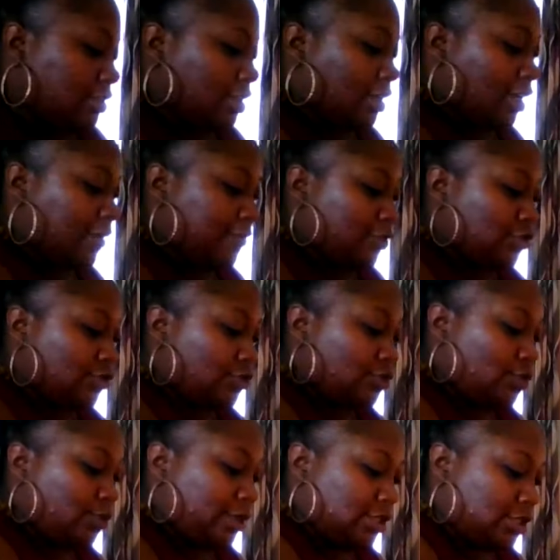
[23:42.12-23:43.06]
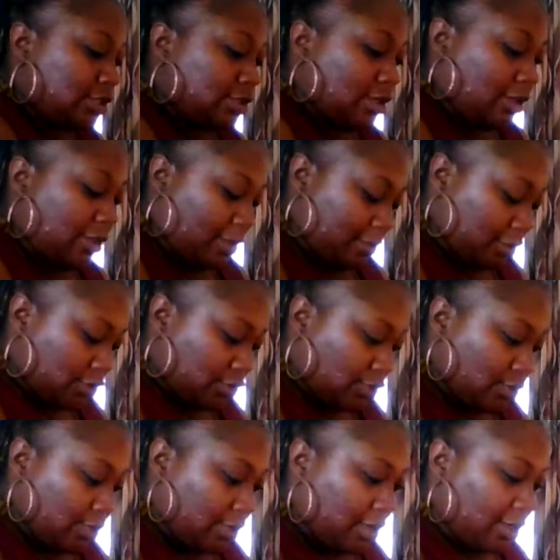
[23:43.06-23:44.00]
are coming true. Wishes are coming
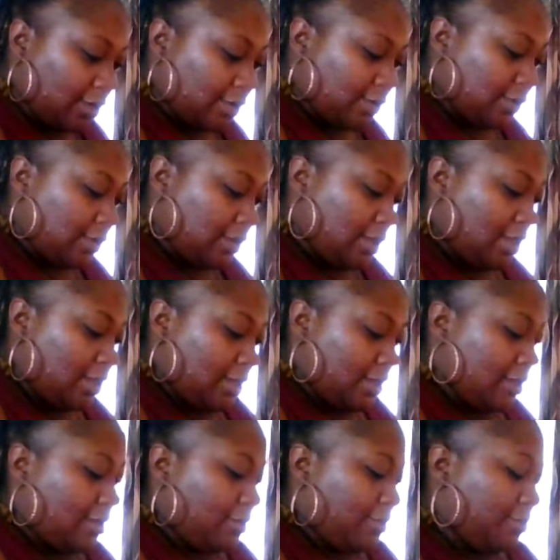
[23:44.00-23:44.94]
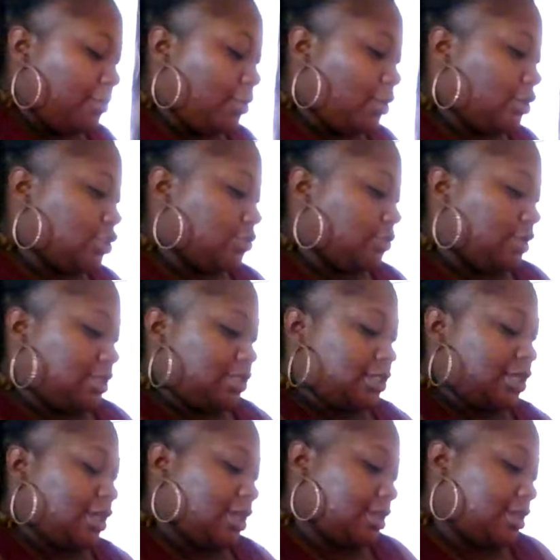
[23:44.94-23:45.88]
true here. March
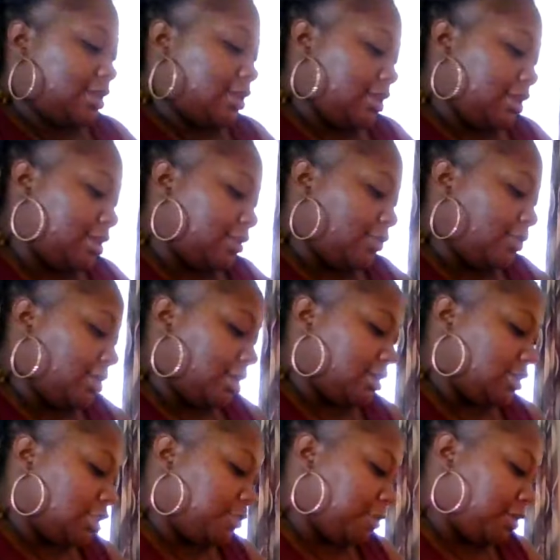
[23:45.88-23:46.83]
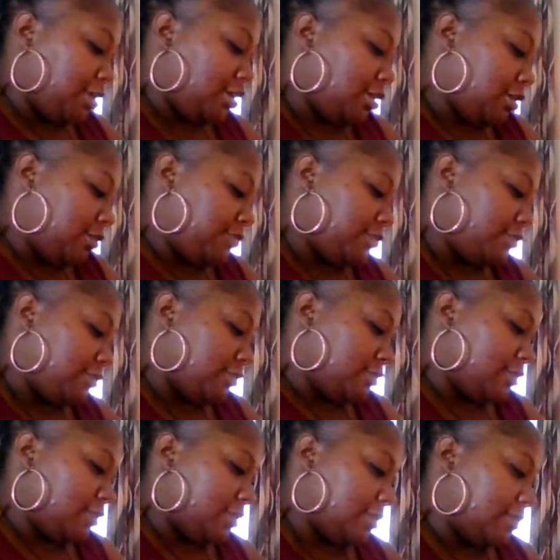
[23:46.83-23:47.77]
22nd again. What else, Spirit?
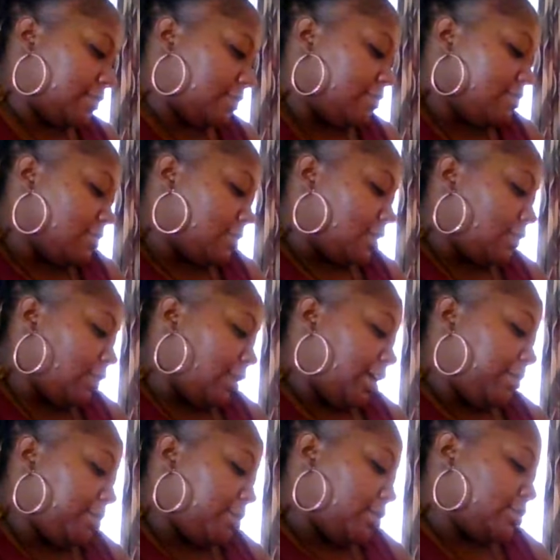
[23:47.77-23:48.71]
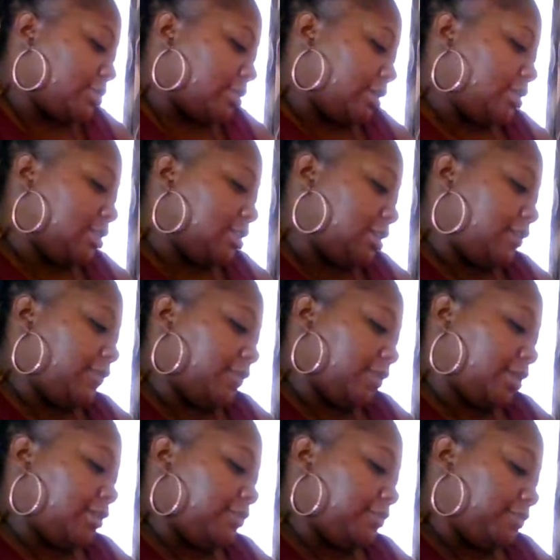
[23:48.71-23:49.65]
Rainbows are
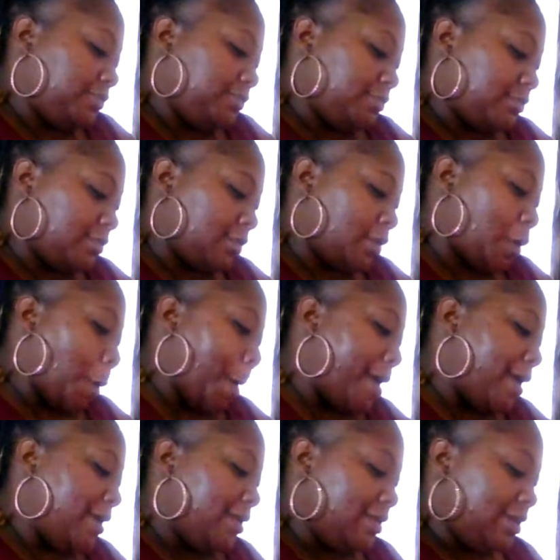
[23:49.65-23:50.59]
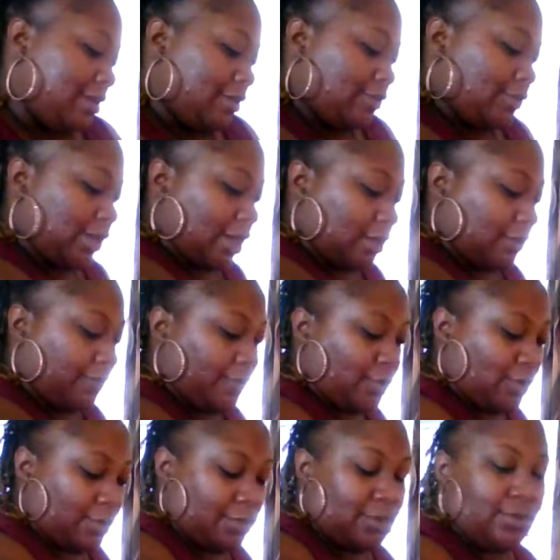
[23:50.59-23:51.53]
significant. We got a
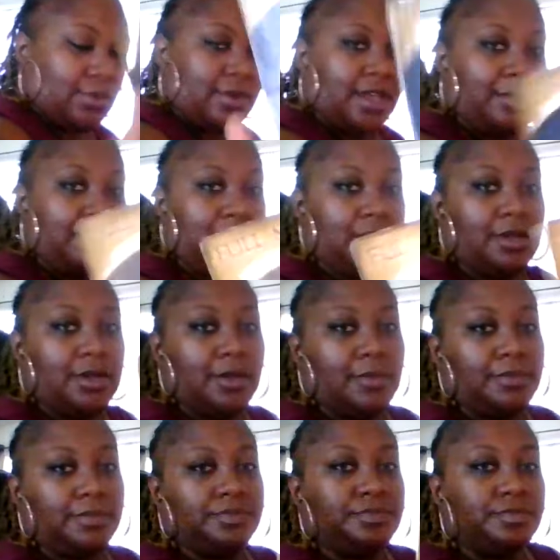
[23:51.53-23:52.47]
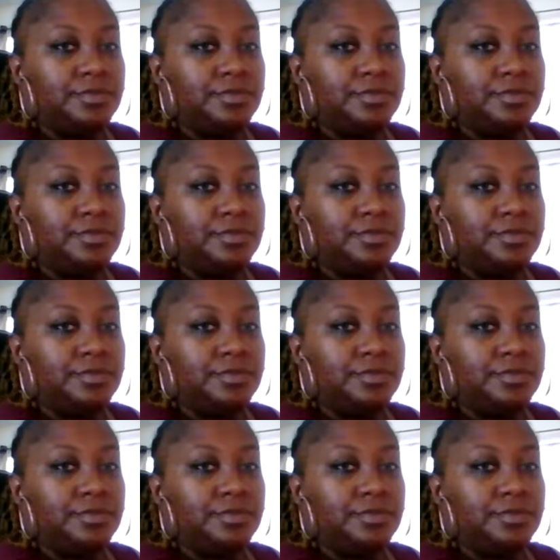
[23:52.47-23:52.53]
full moon coming up.